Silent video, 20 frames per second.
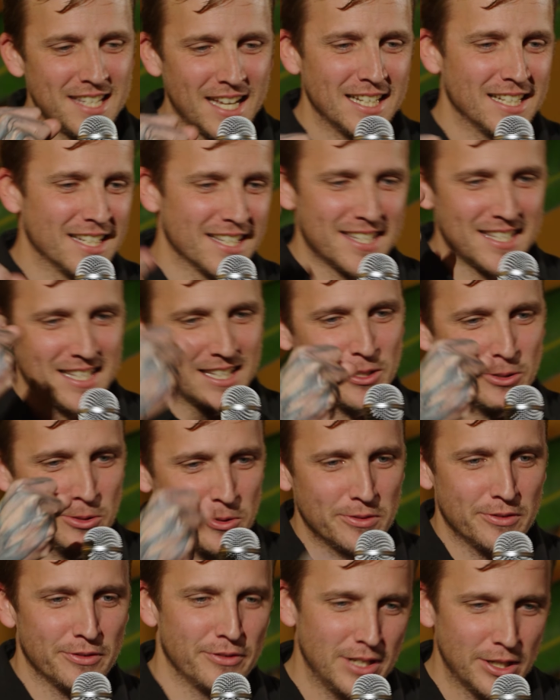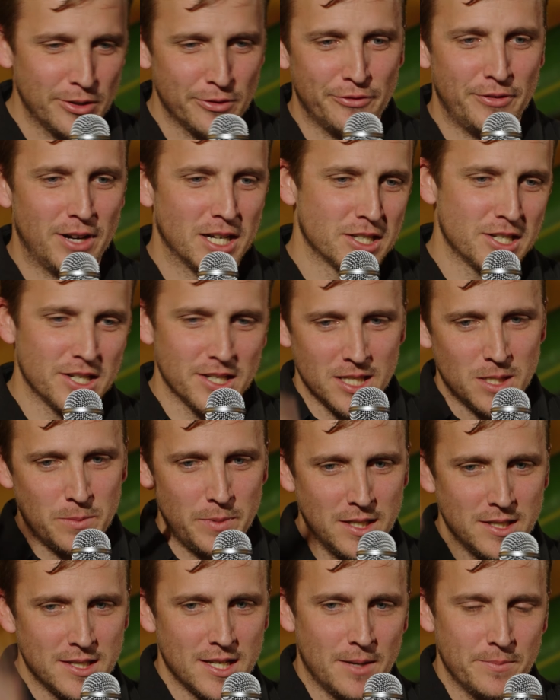stateless little function
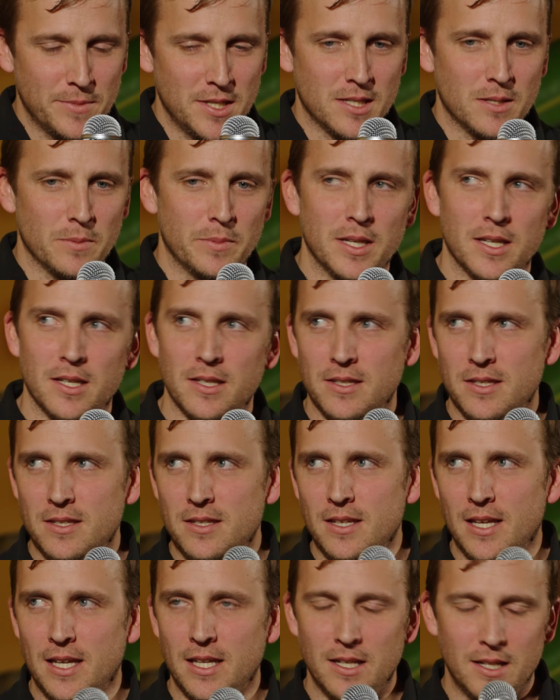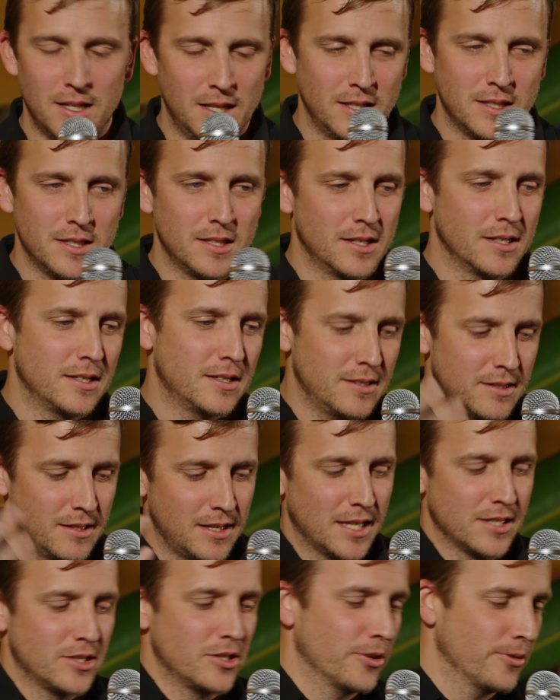spins up, disappears, and it
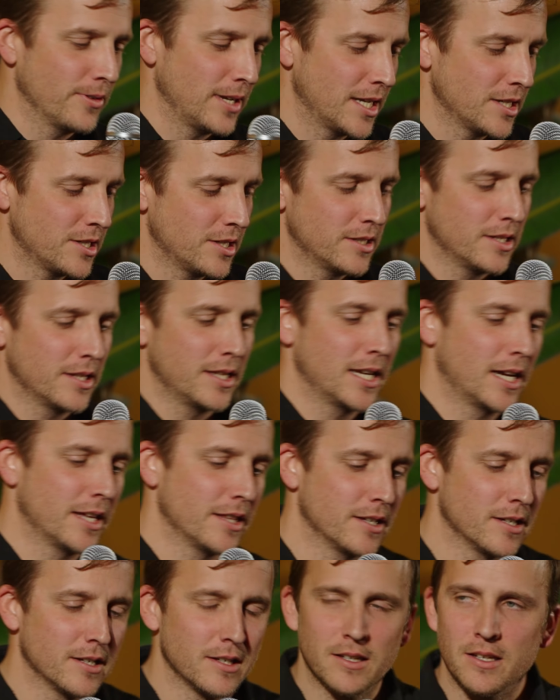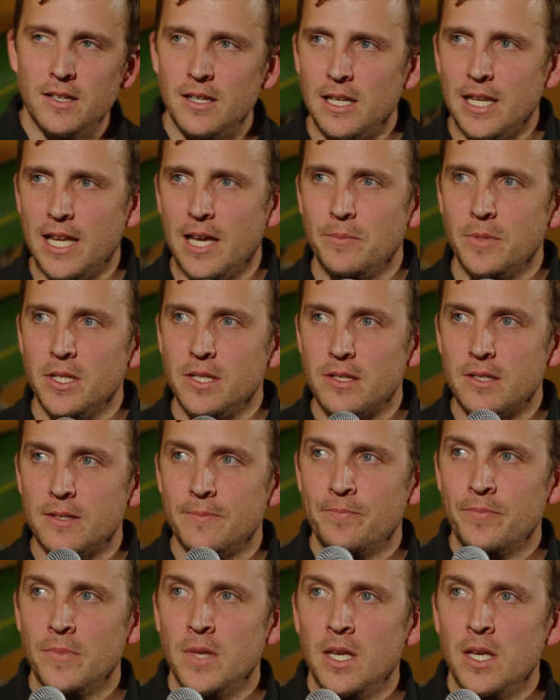has no relation to the other Lambdas.